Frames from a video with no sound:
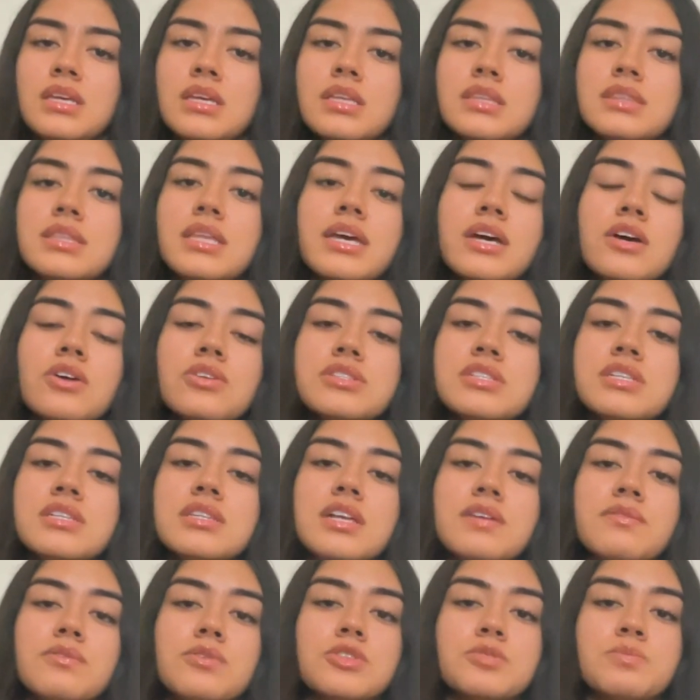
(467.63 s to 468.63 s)
The LD
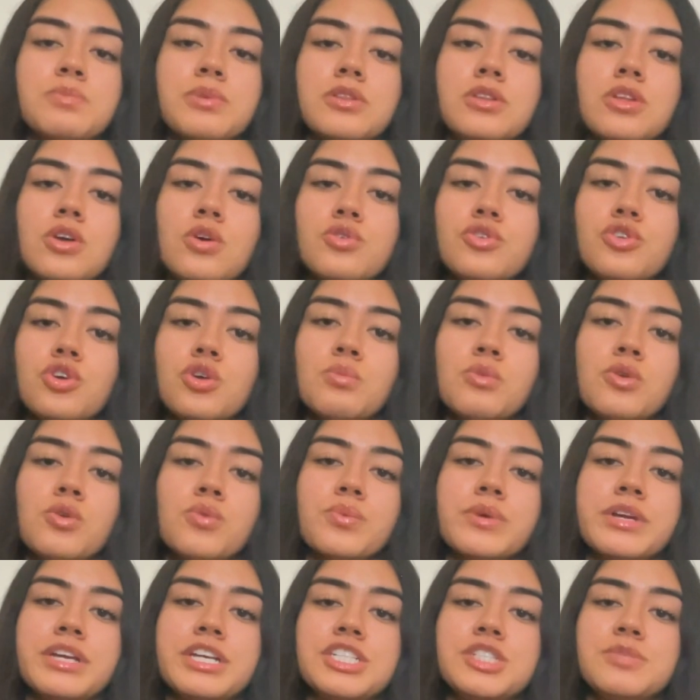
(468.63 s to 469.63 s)
levels below normal
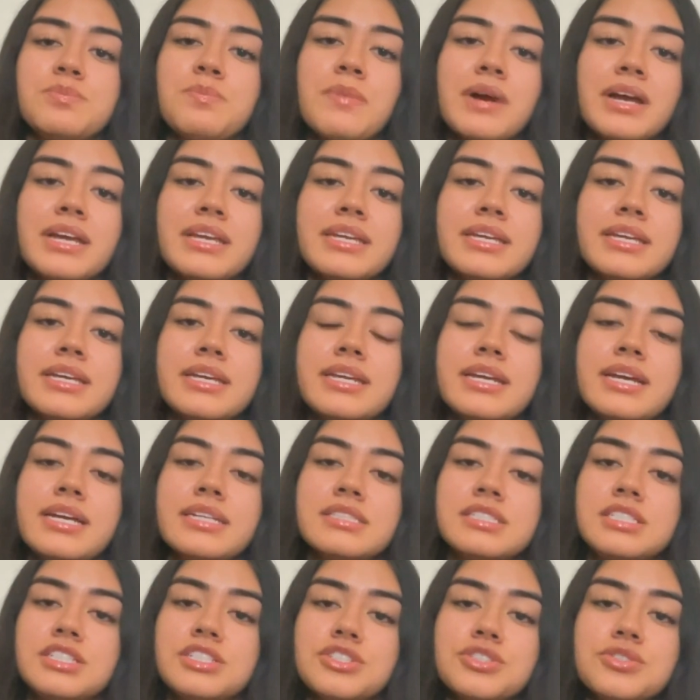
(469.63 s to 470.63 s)
range might hint
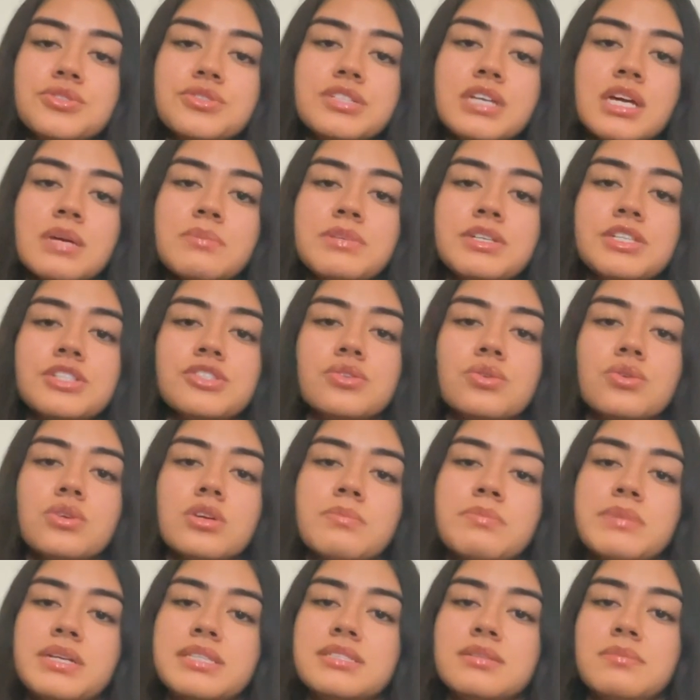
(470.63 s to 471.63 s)
at tissue damage or
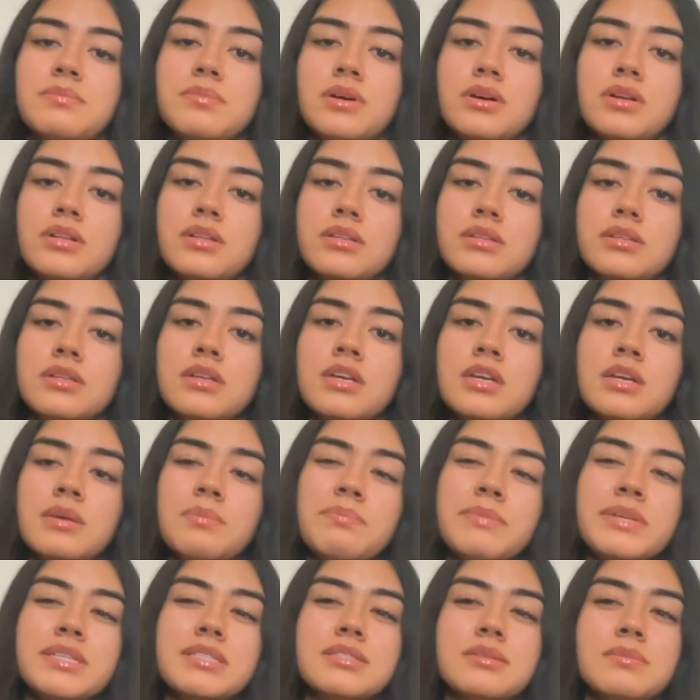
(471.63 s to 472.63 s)

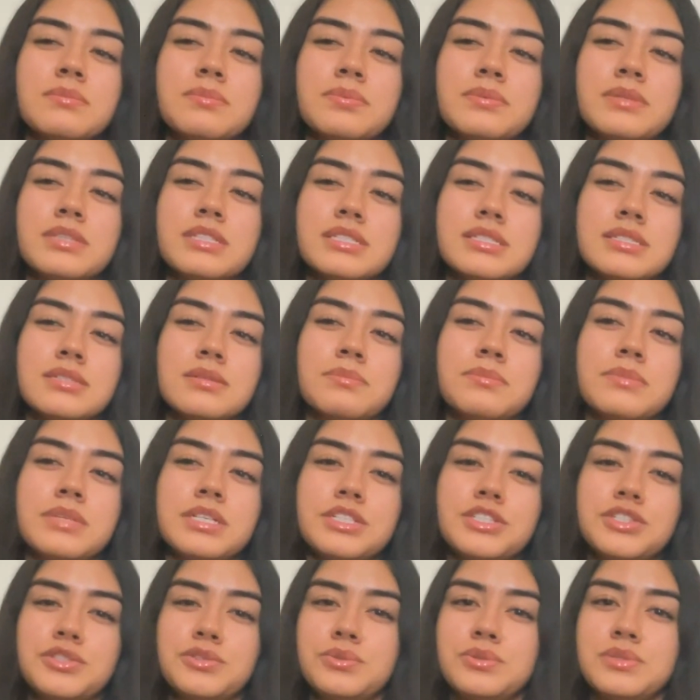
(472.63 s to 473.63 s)
metabolism
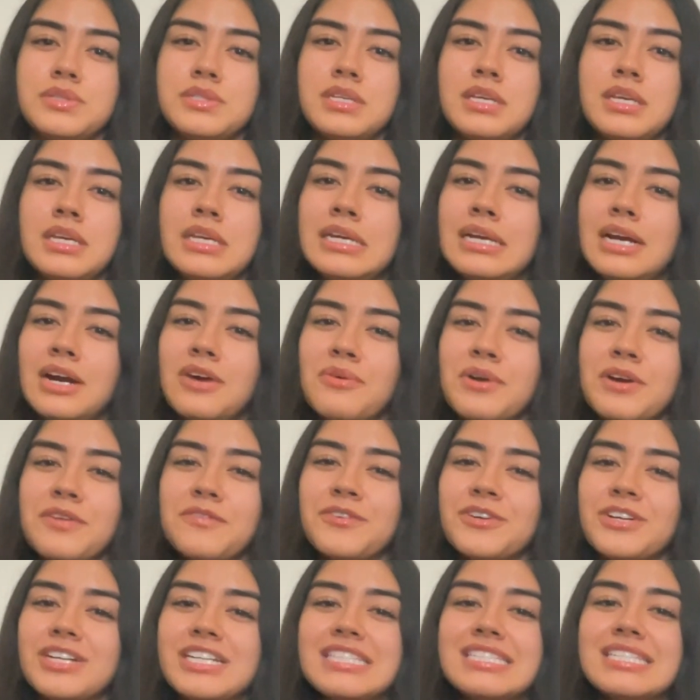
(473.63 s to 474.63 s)
issues.
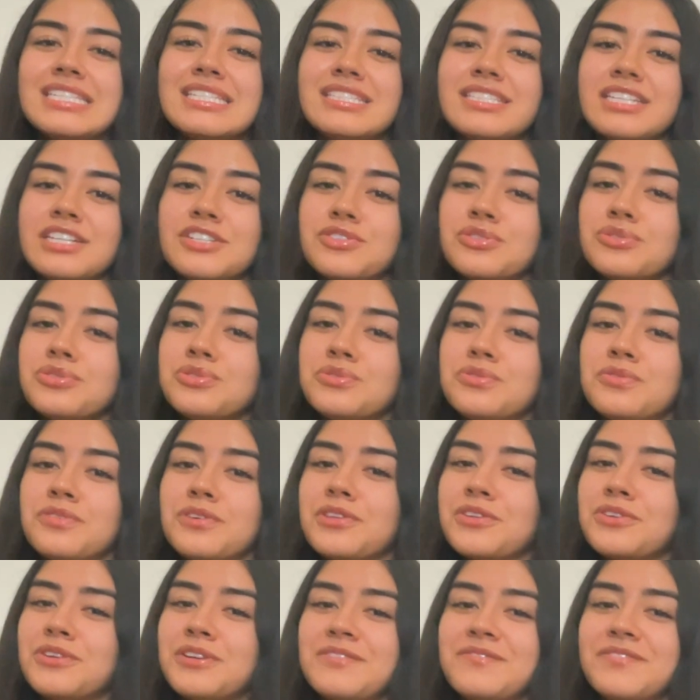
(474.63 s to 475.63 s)
However, it's essential to
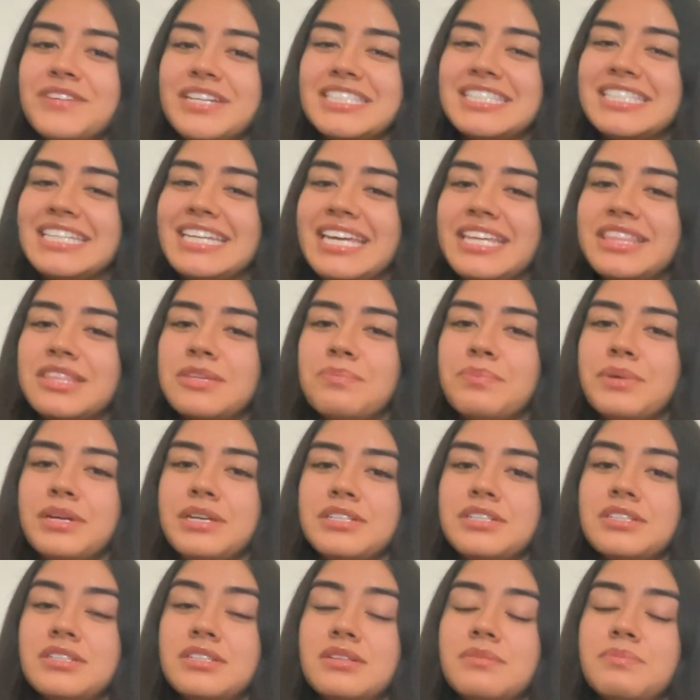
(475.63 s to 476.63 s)
further investigate the
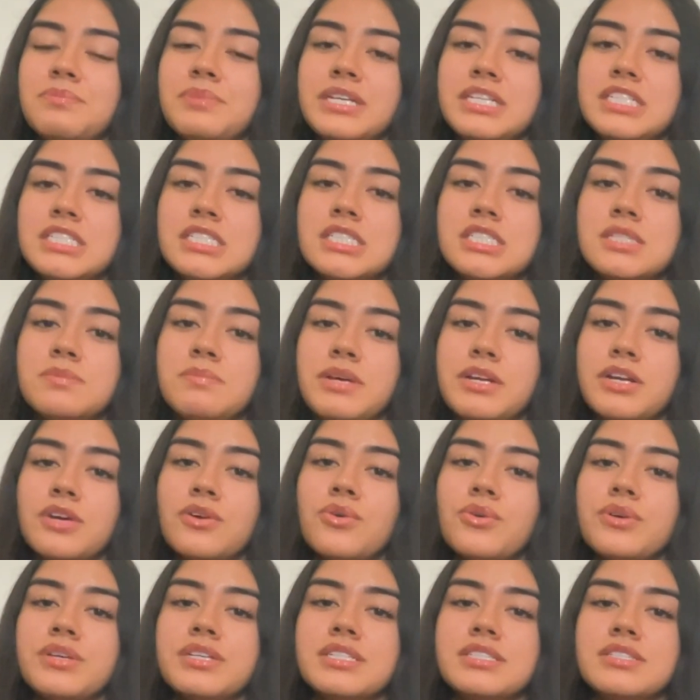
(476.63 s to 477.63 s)
patient's
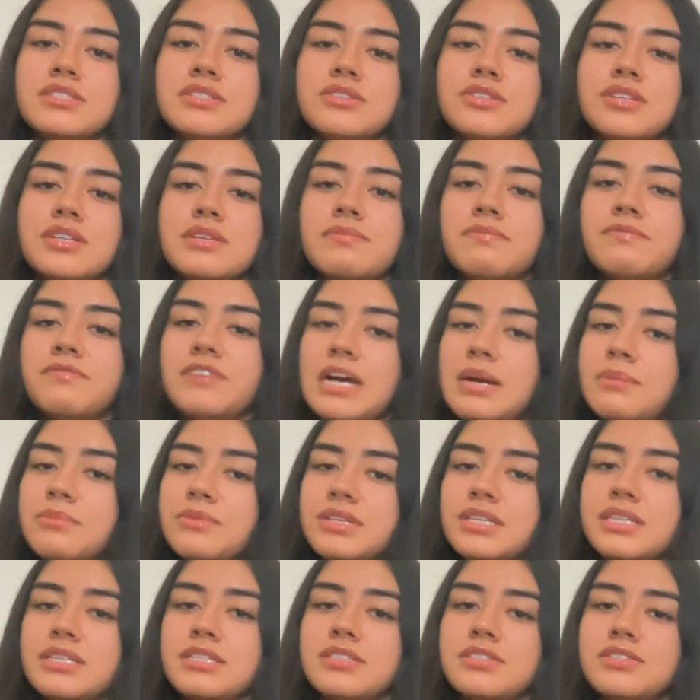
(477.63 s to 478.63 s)
medical history,
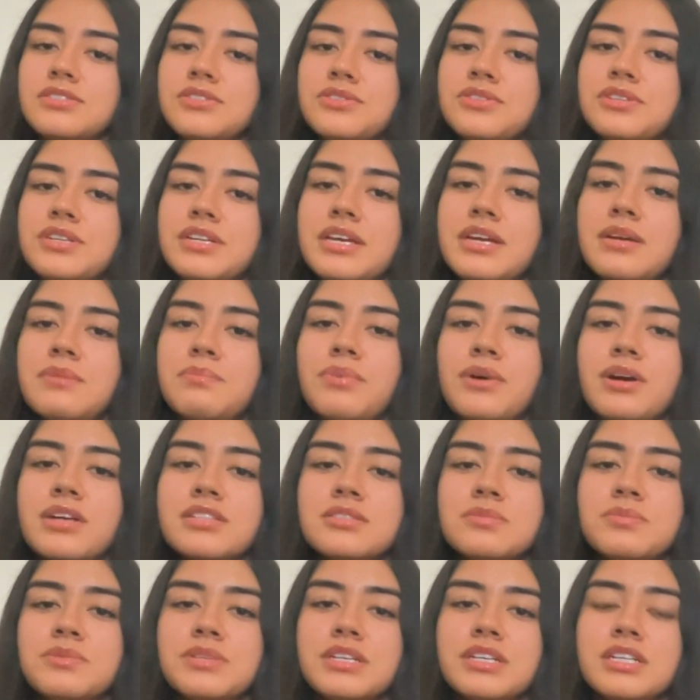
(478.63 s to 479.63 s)
family history, and
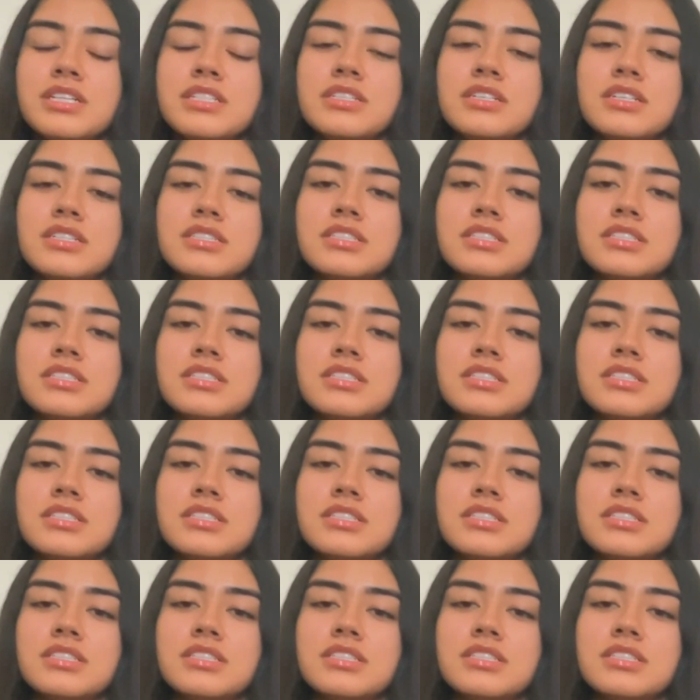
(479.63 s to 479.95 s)
possibly conduct